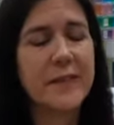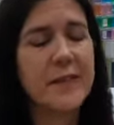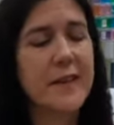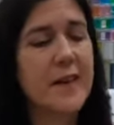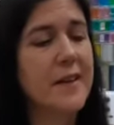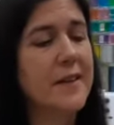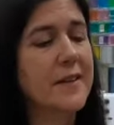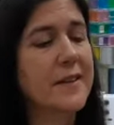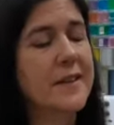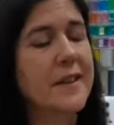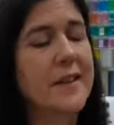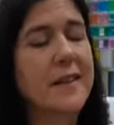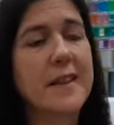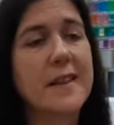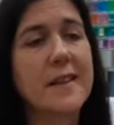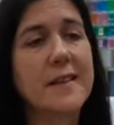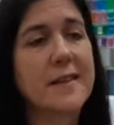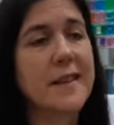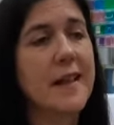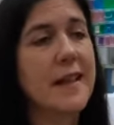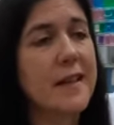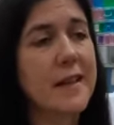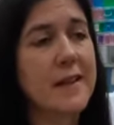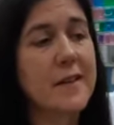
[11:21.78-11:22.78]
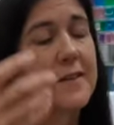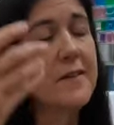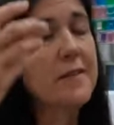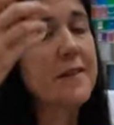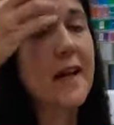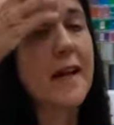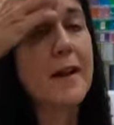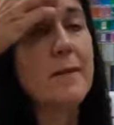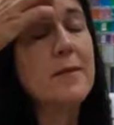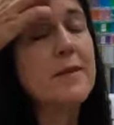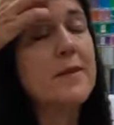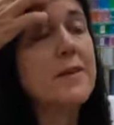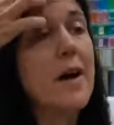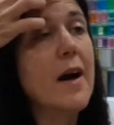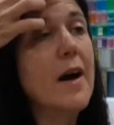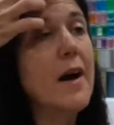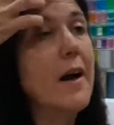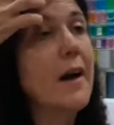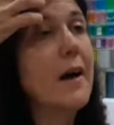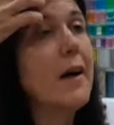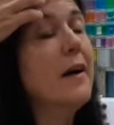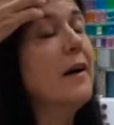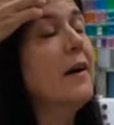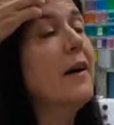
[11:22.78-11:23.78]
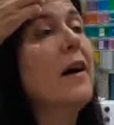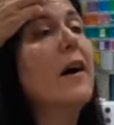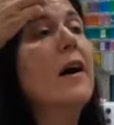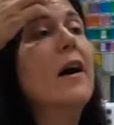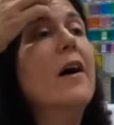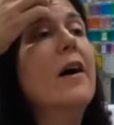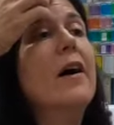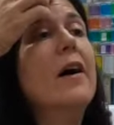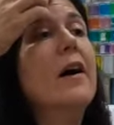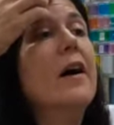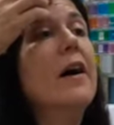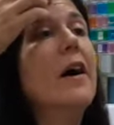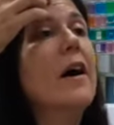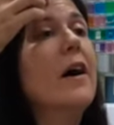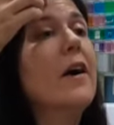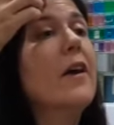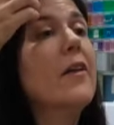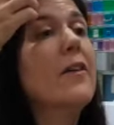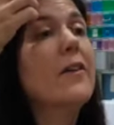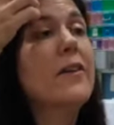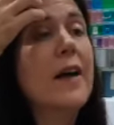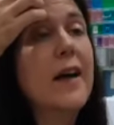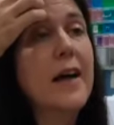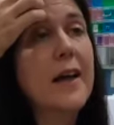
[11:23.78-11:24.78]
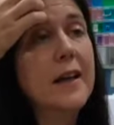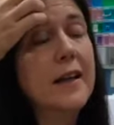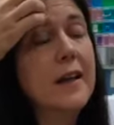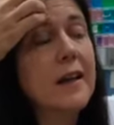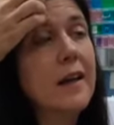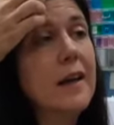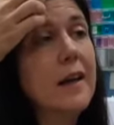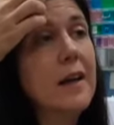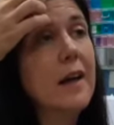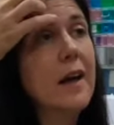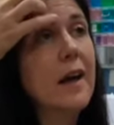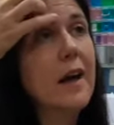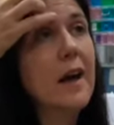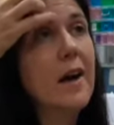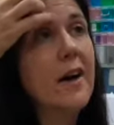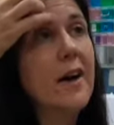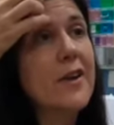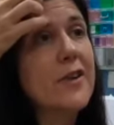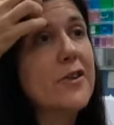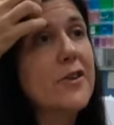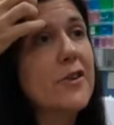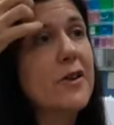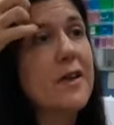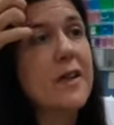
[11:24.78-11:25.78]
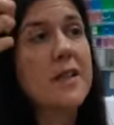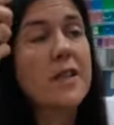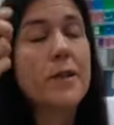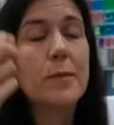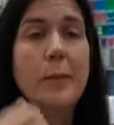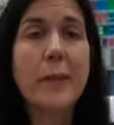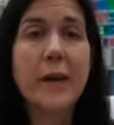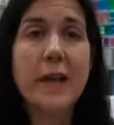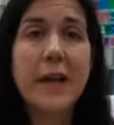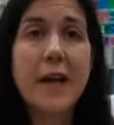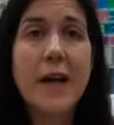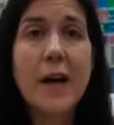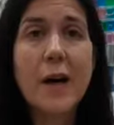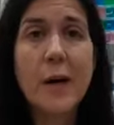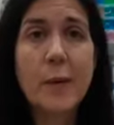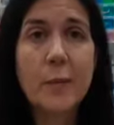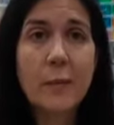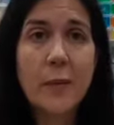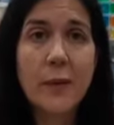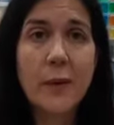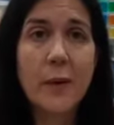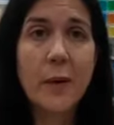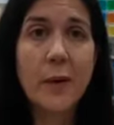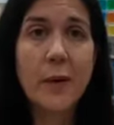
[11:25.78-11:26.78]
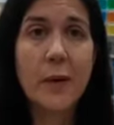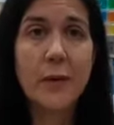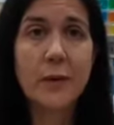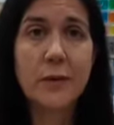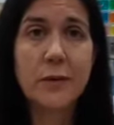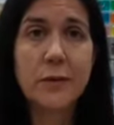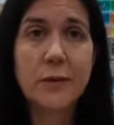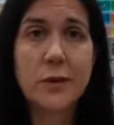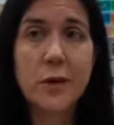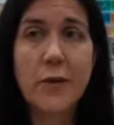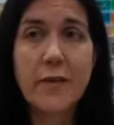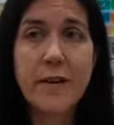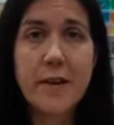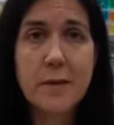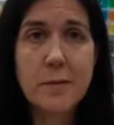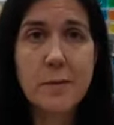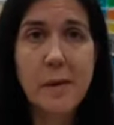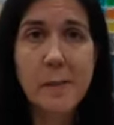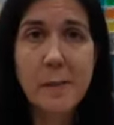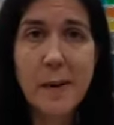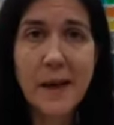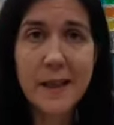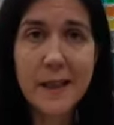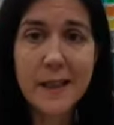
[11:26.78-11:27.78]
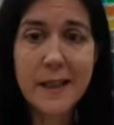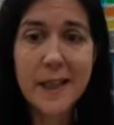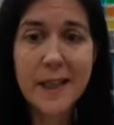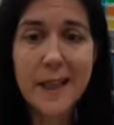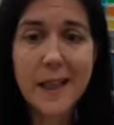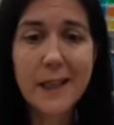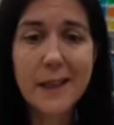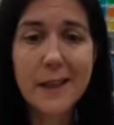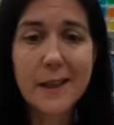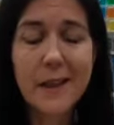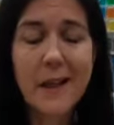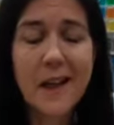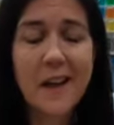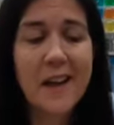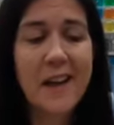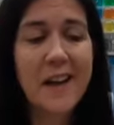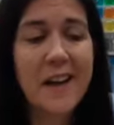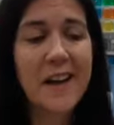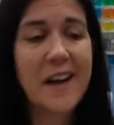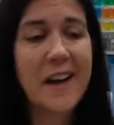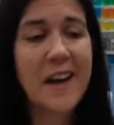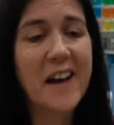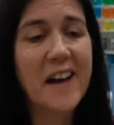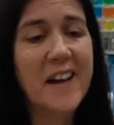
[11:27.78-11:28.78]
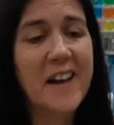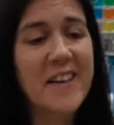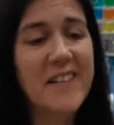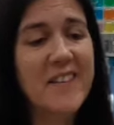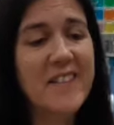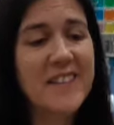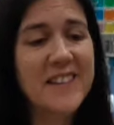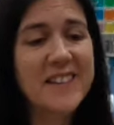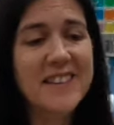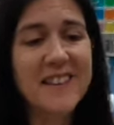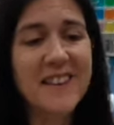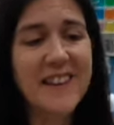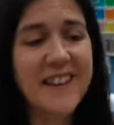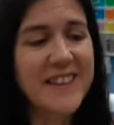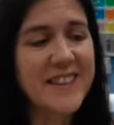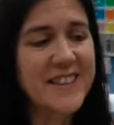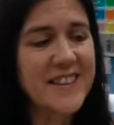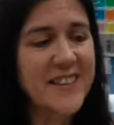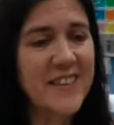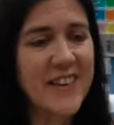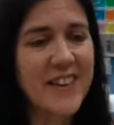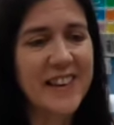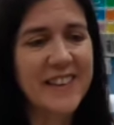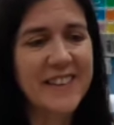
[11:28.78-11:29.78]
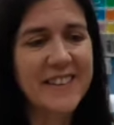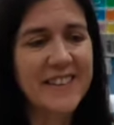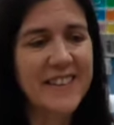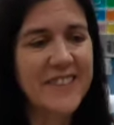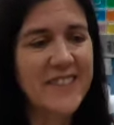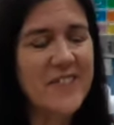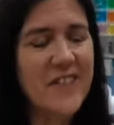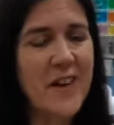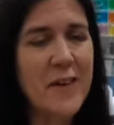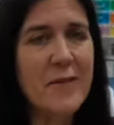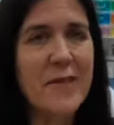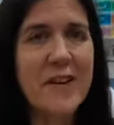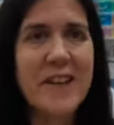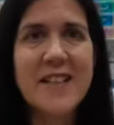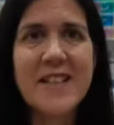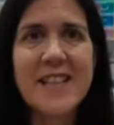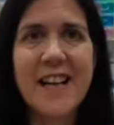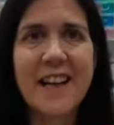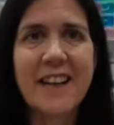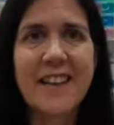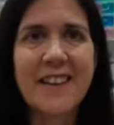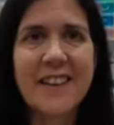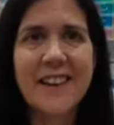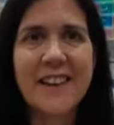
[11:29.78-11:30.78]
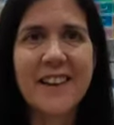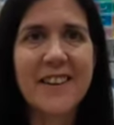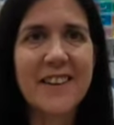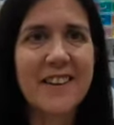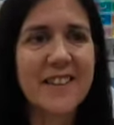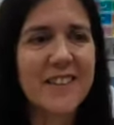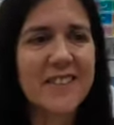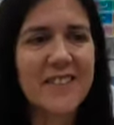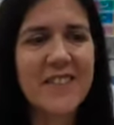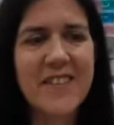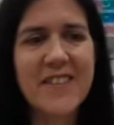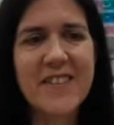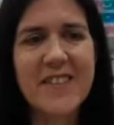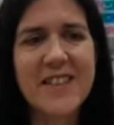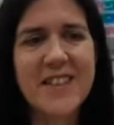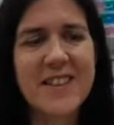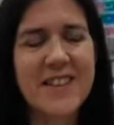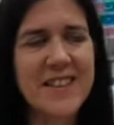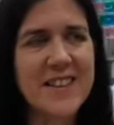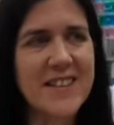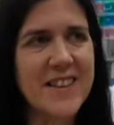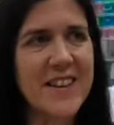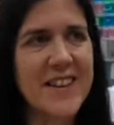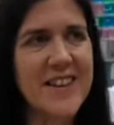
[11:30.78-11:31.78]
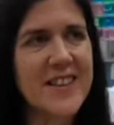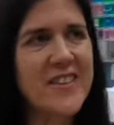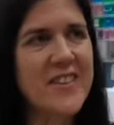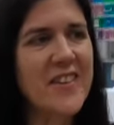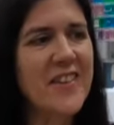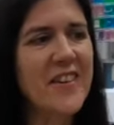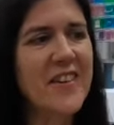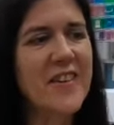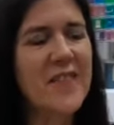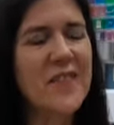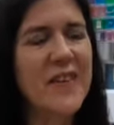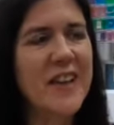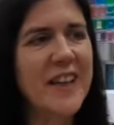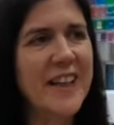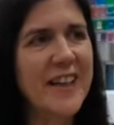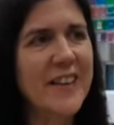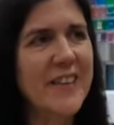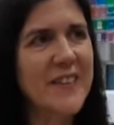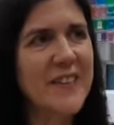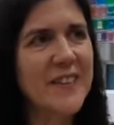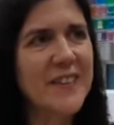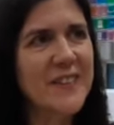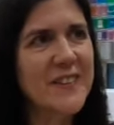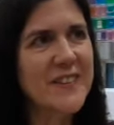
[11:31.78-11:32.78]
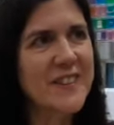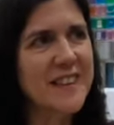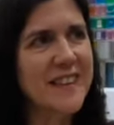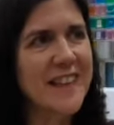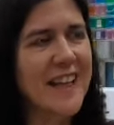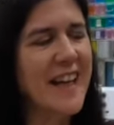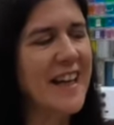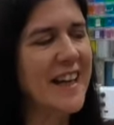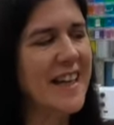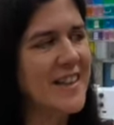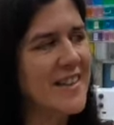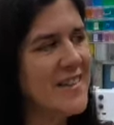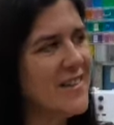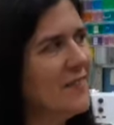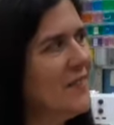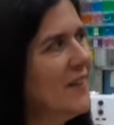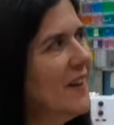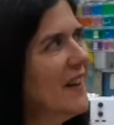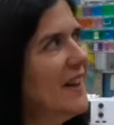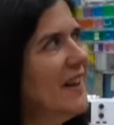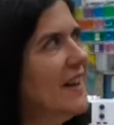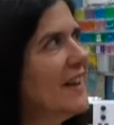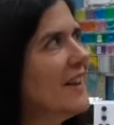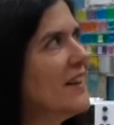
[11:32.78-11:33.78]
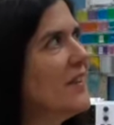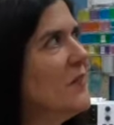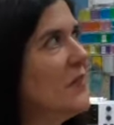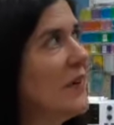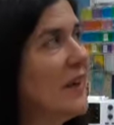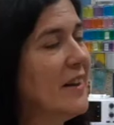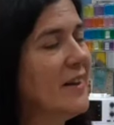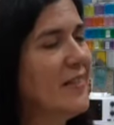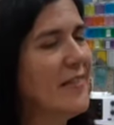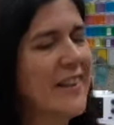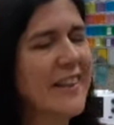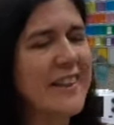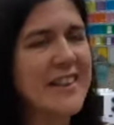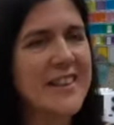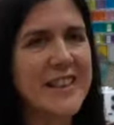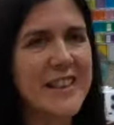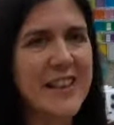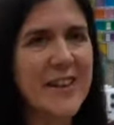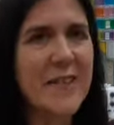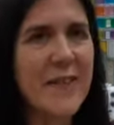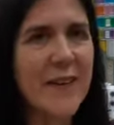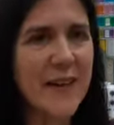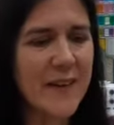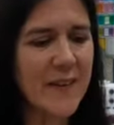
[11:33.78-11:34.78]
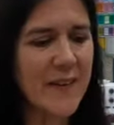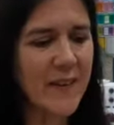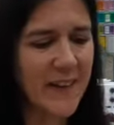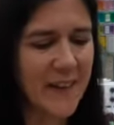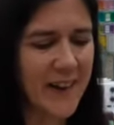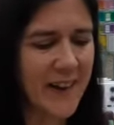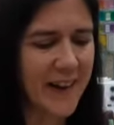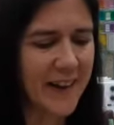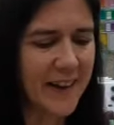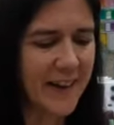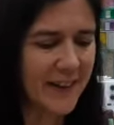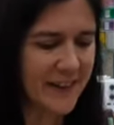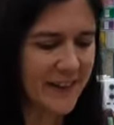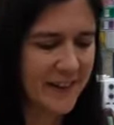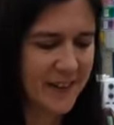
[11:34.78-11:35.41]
I'd done exactly the same as her. Then I tried to pin it up on Doris, my mannequin, and it was like doing fabric Jenga. We were just like trying to pin it all to get it to work, but eventually we got there.